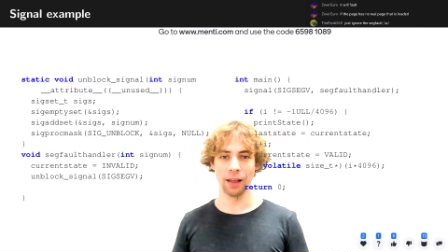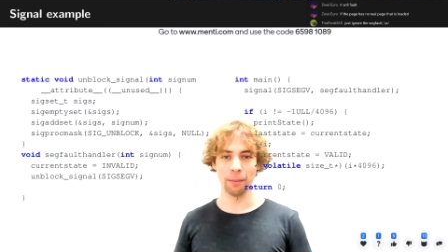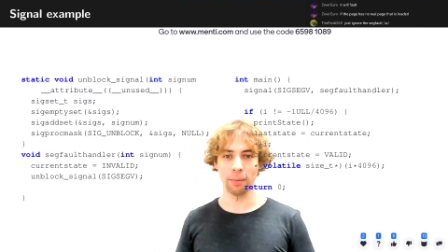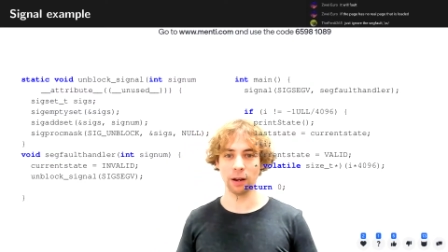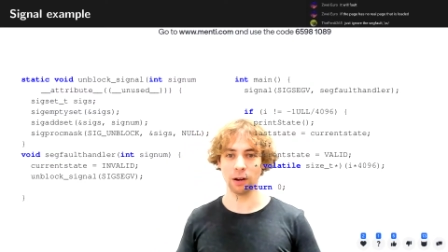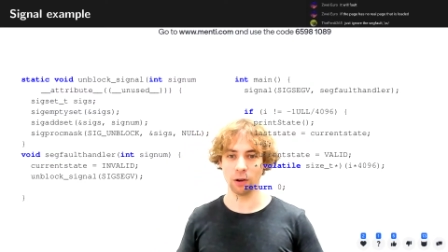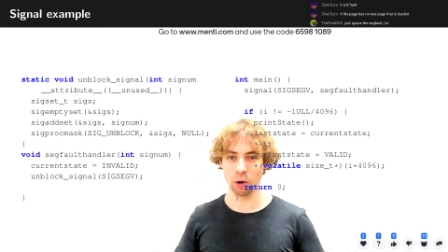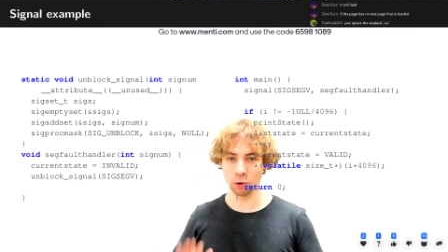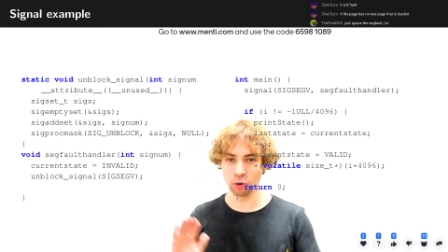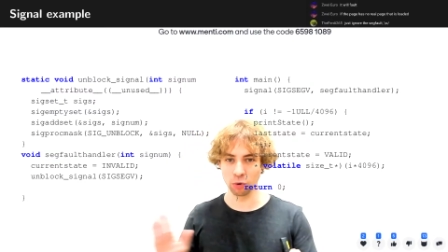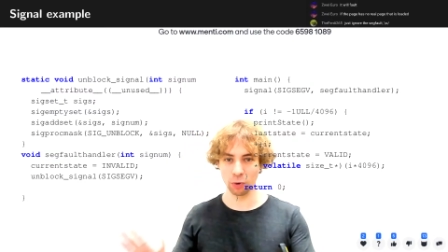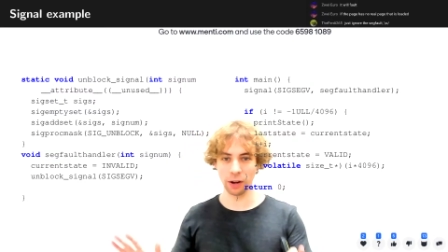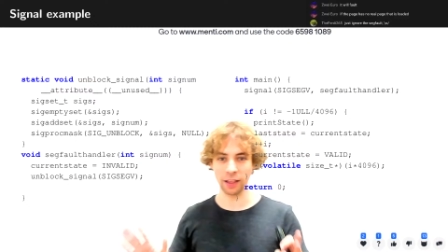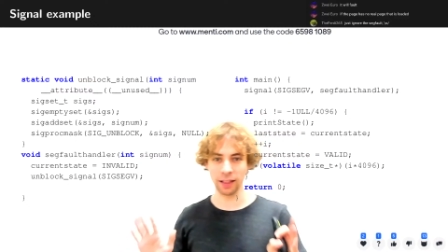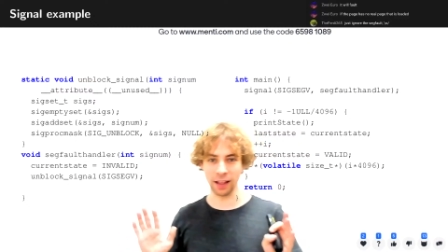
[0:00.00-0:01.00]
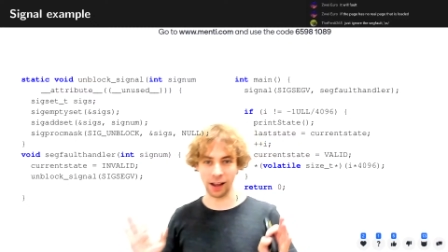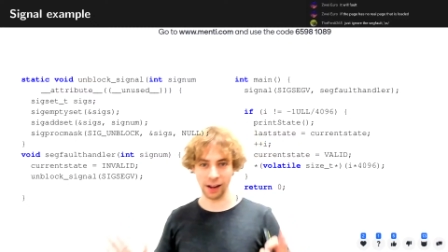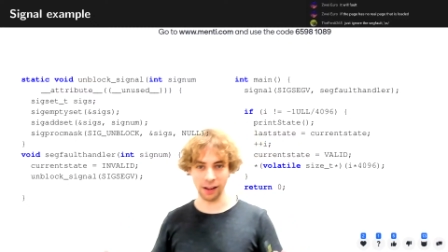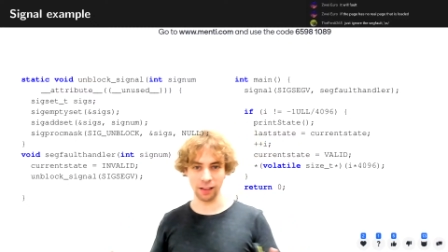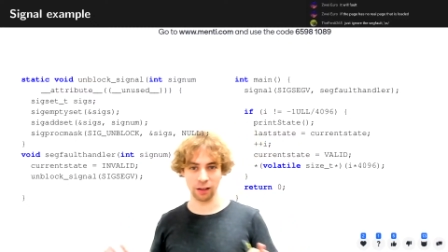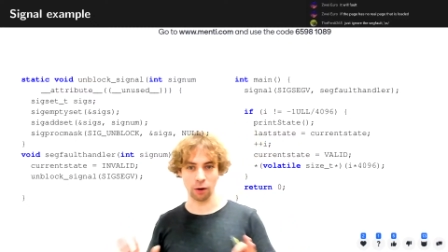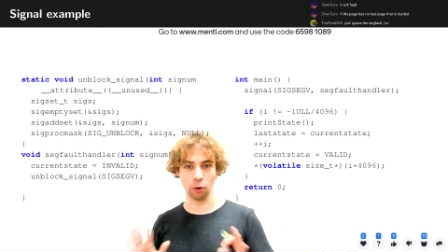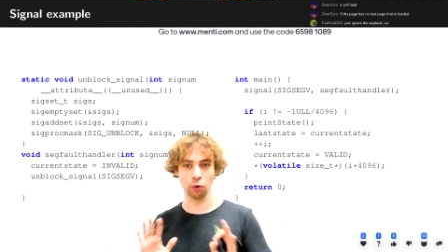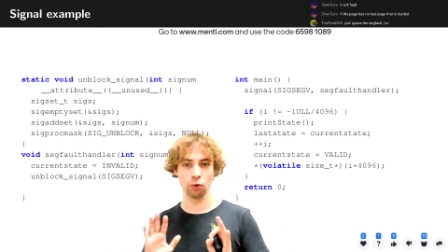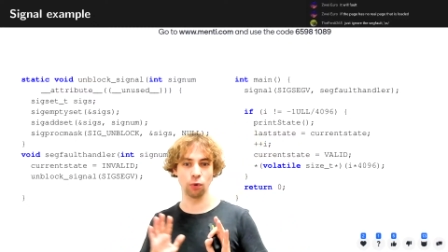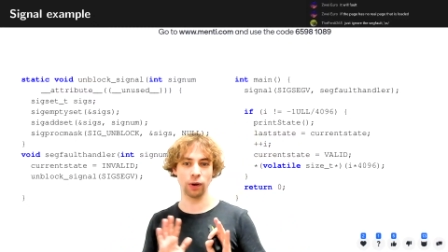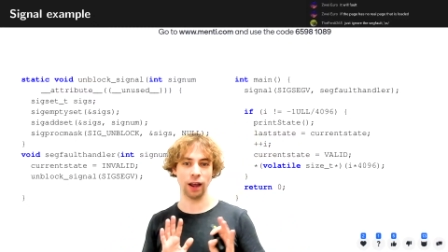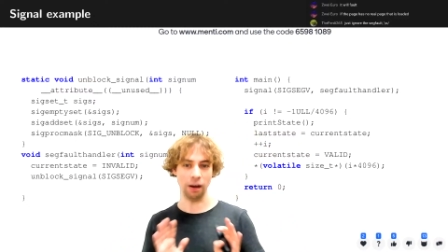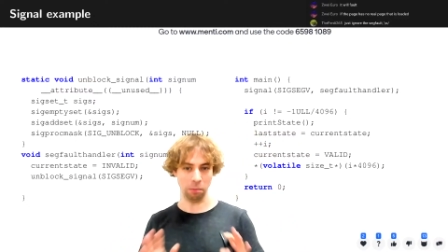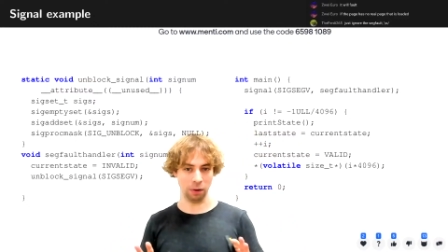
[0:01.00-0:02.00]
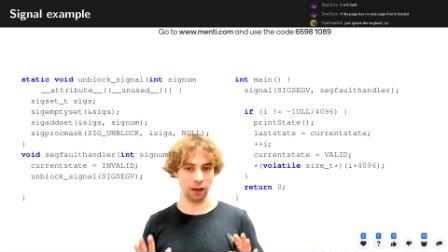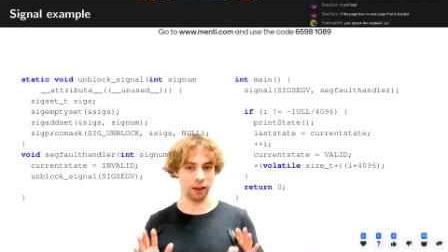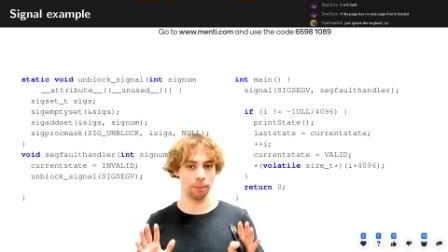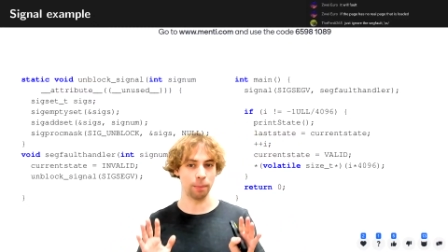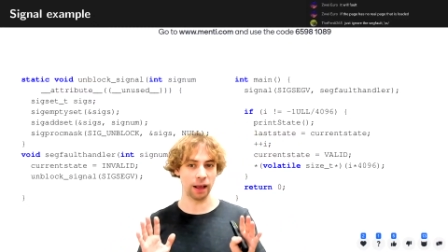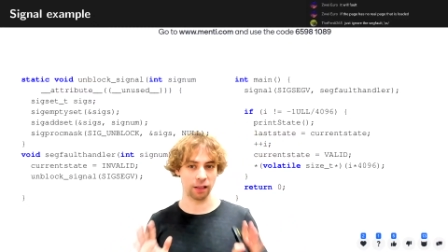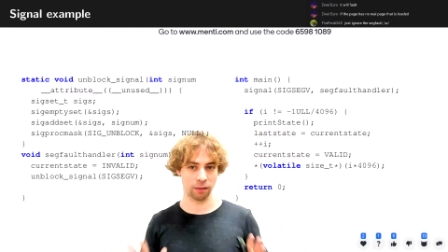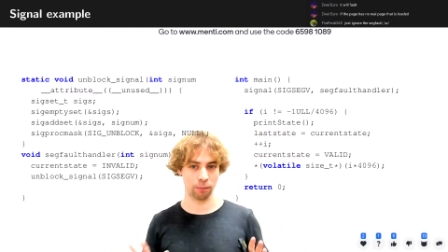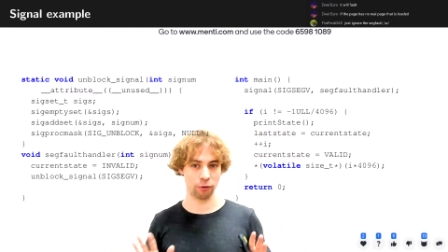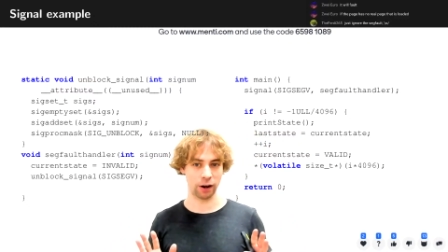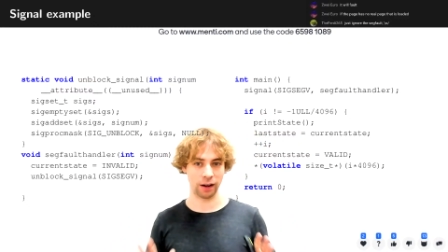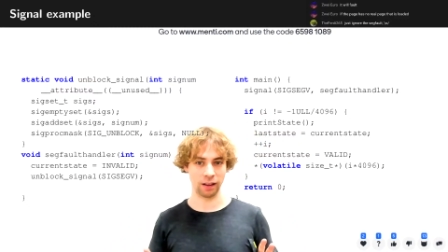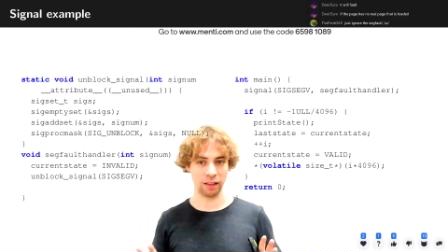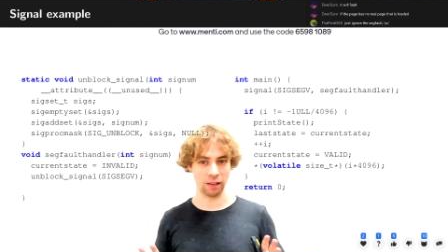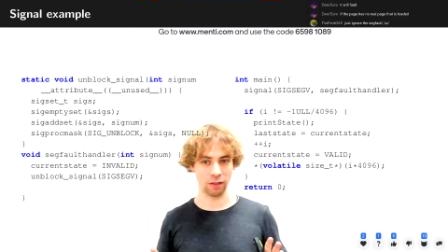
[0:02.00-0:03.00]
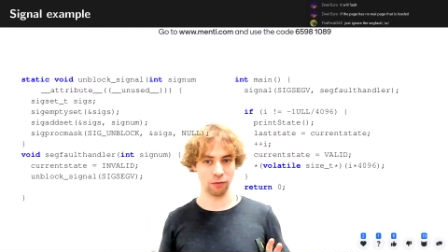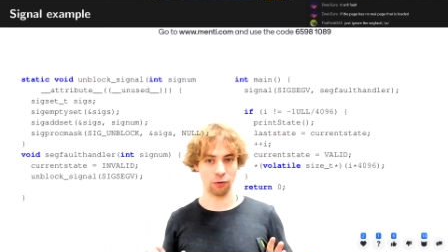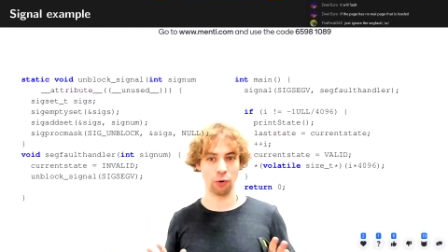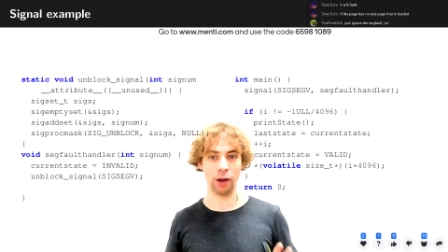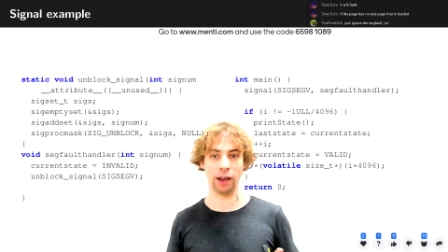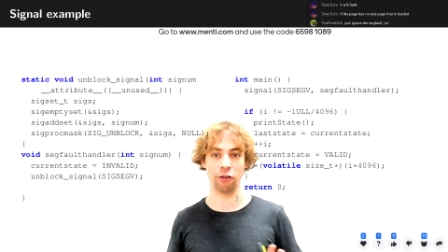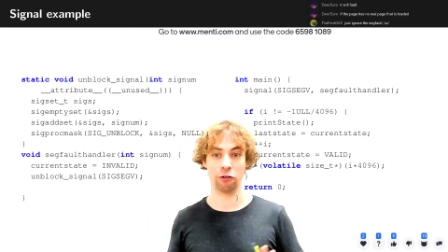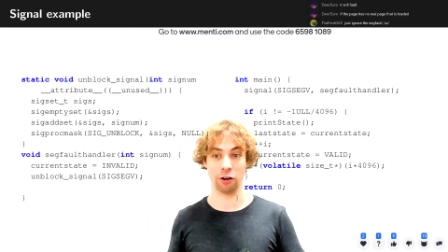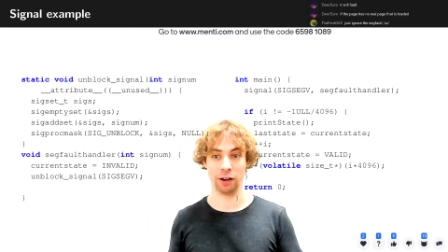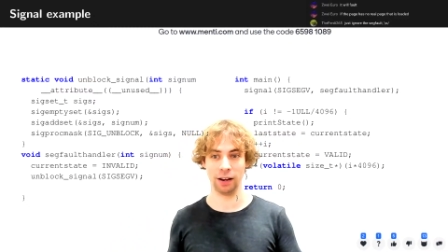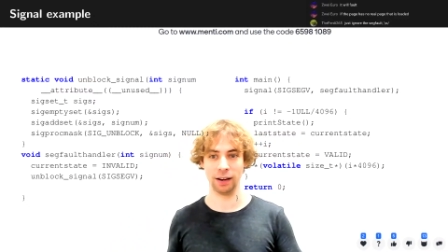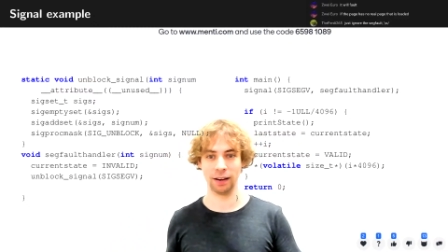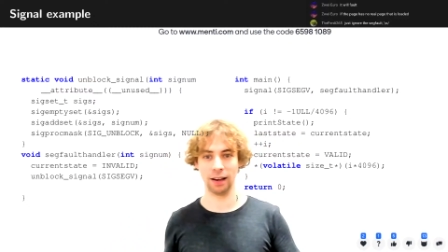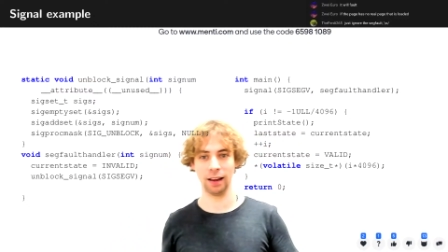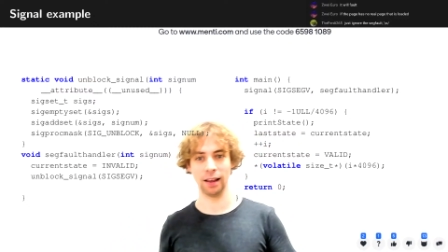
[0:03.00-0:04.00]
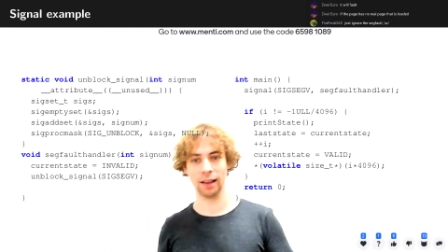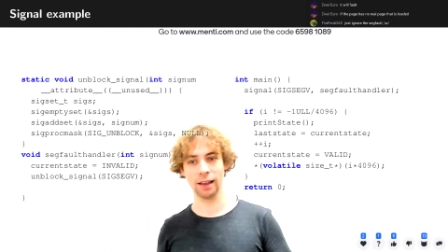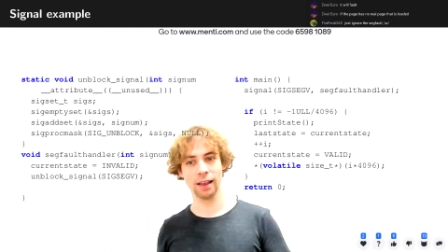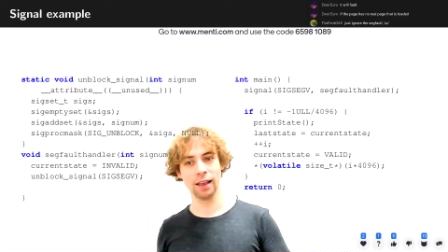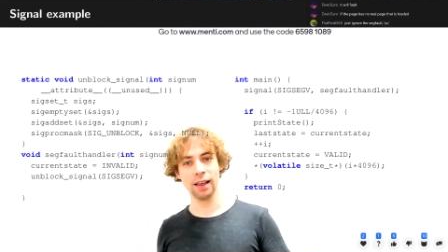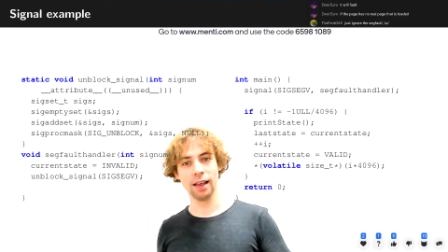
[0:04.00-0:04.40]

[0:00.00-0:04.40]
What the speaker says: But goto is nice. Goto can be the best practice for error handling.